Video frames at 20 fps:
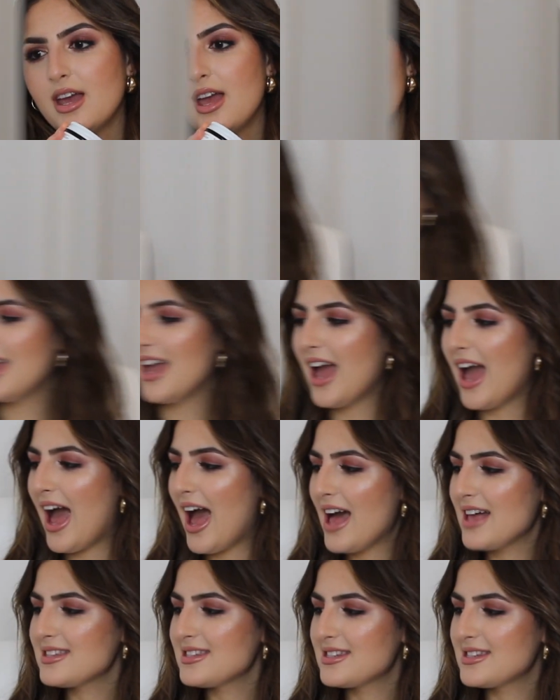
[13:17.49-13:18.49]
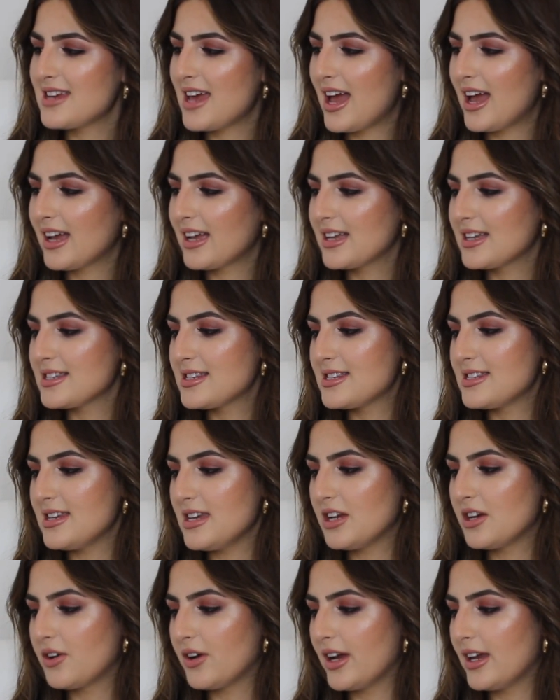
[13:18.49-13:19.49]
The Aztec
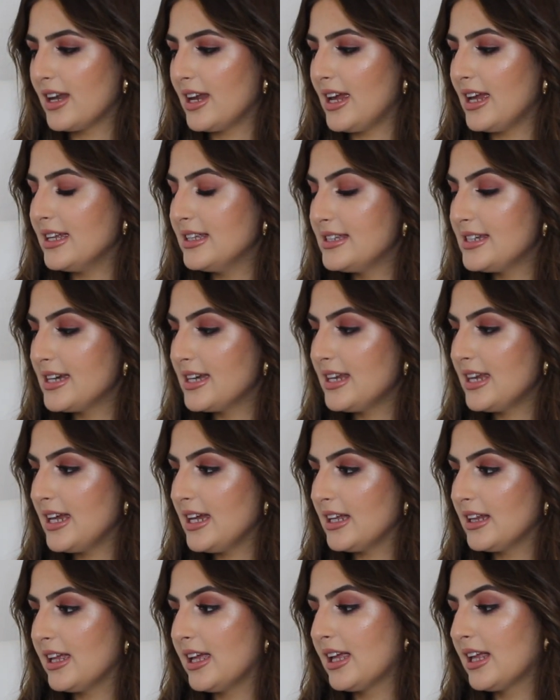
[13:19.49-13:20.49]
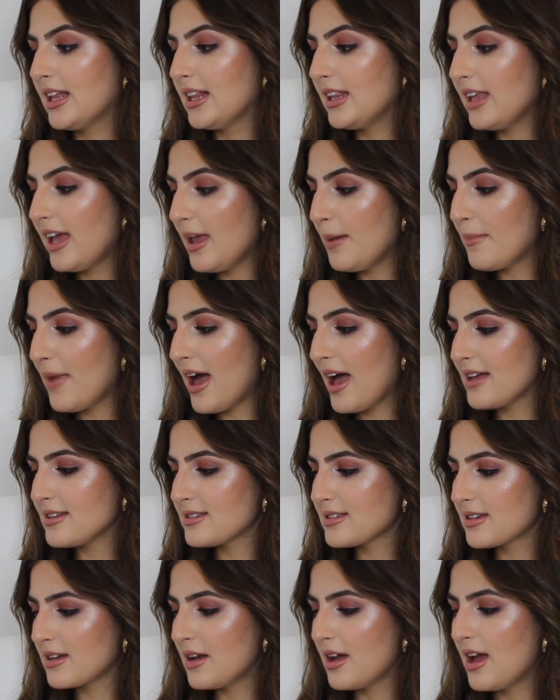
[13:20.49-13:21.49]
Secret Indian Healing Clay
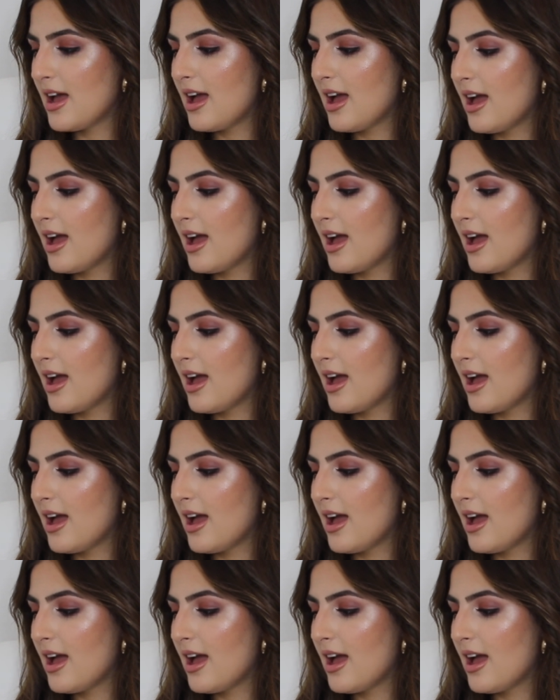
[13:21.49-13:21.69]
Mask.